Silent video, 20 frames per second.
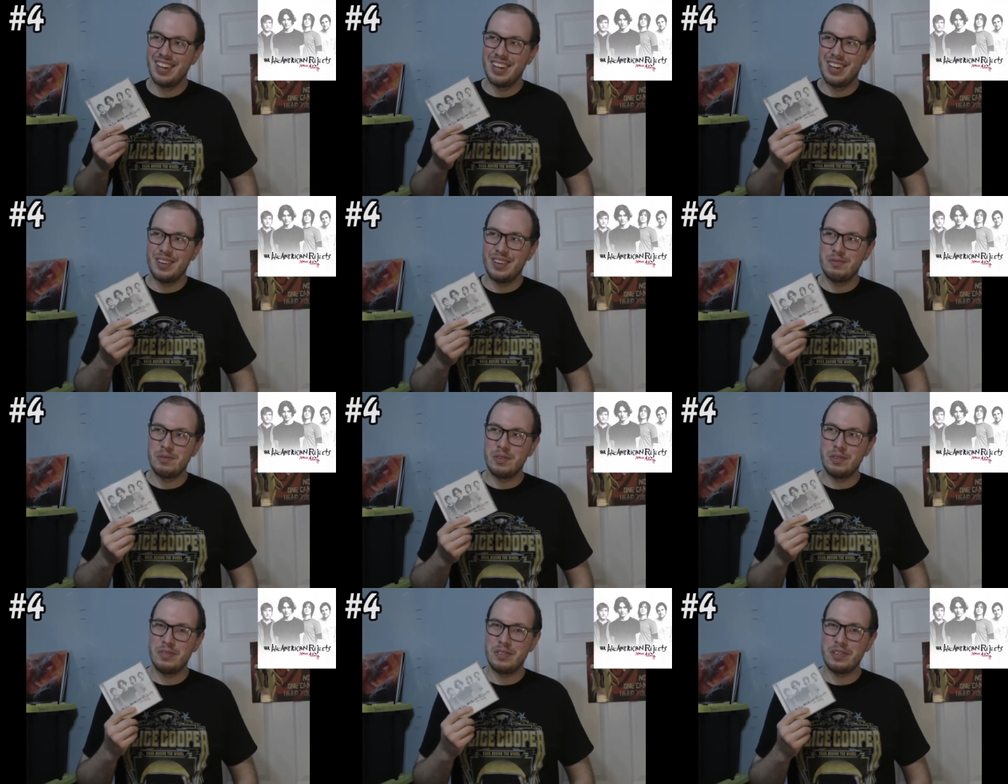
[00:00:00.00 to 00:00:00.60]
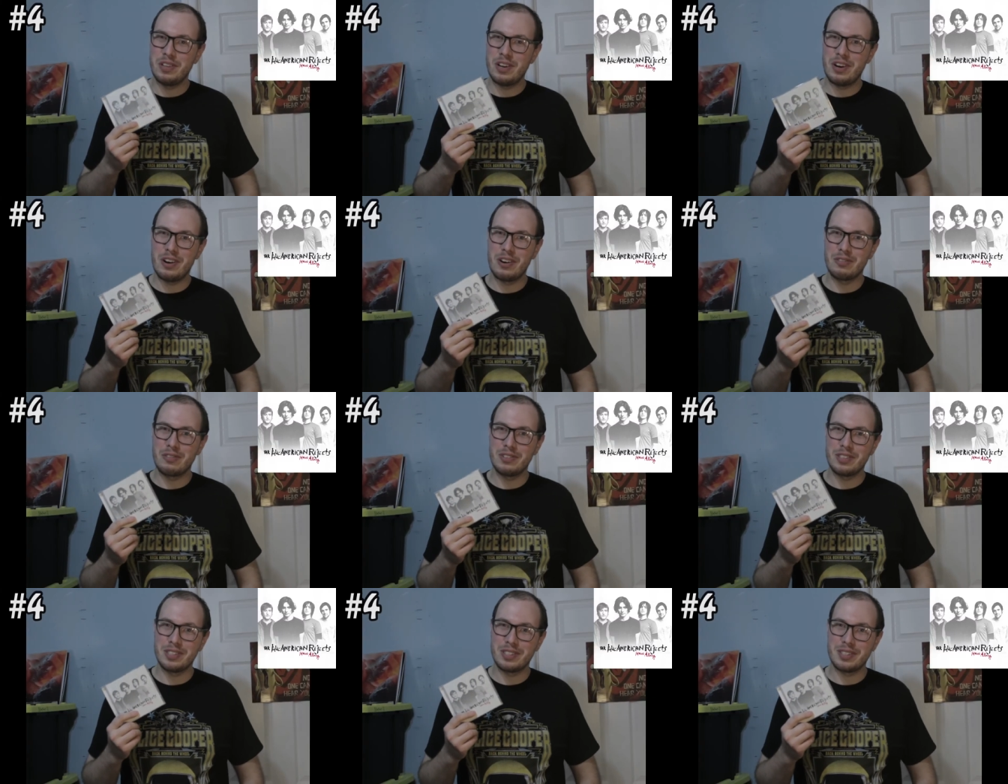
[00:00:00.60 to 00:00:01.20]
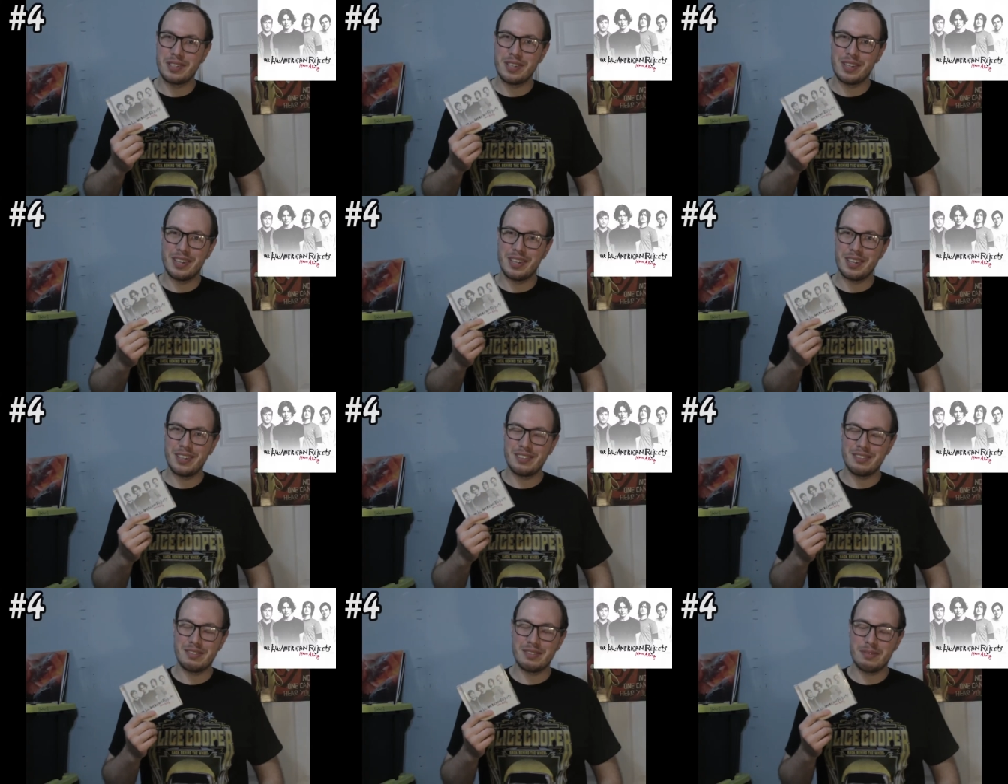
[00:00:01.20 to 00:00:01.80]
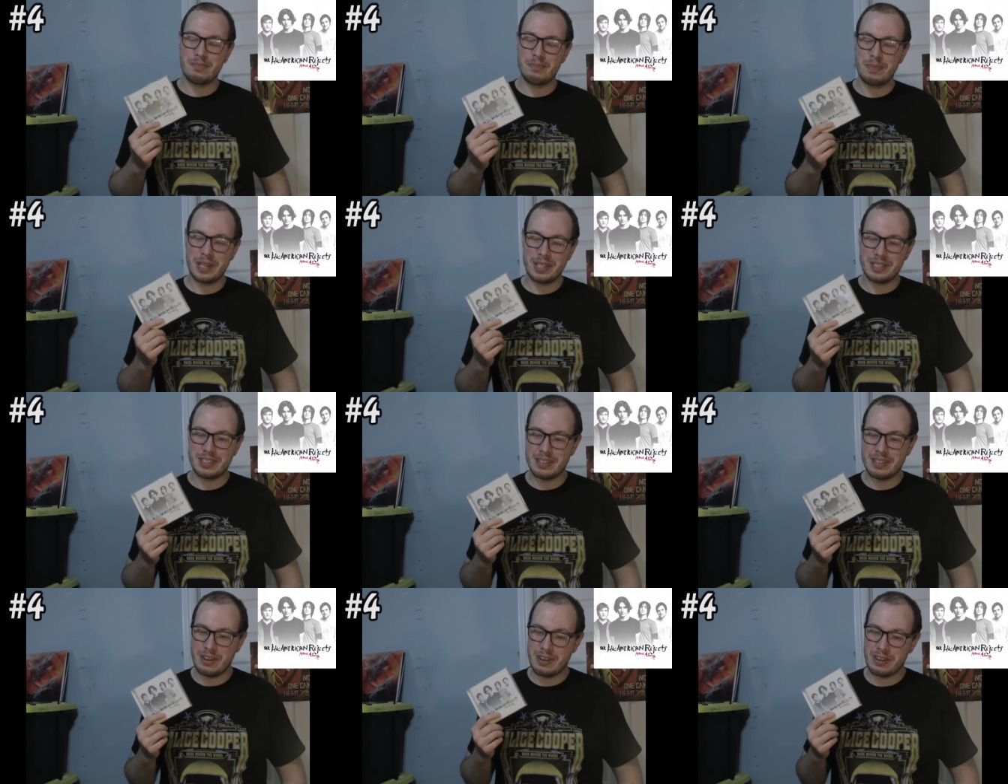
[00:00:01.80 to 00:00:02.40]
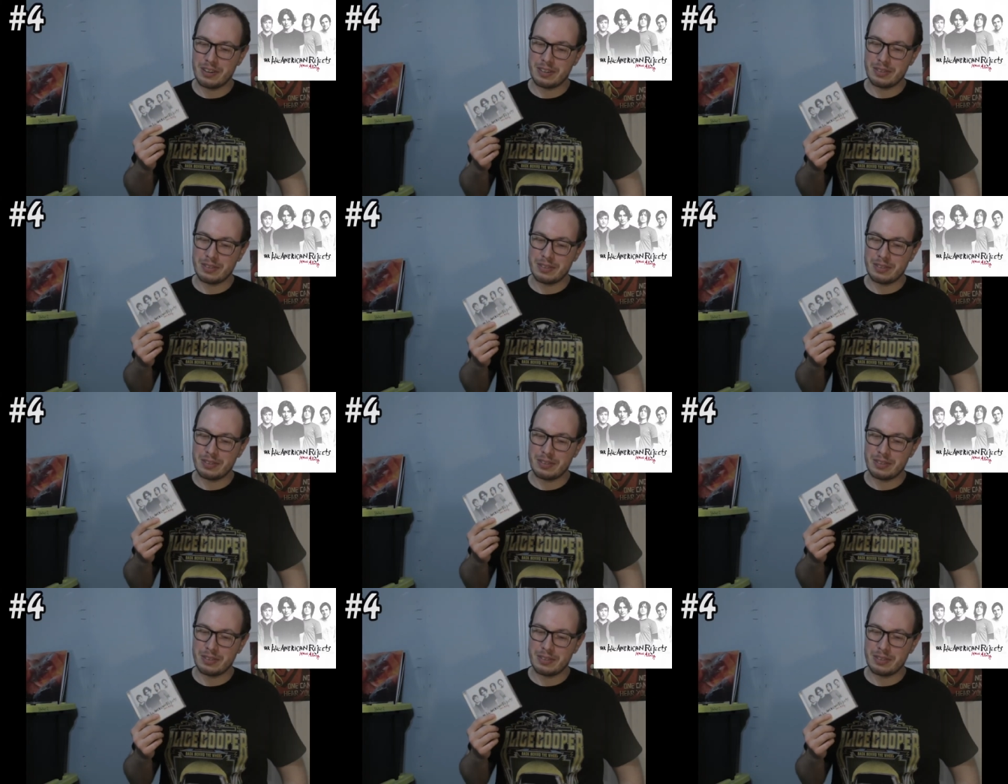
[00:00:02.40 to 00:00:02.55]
Move Along was a, is a big song.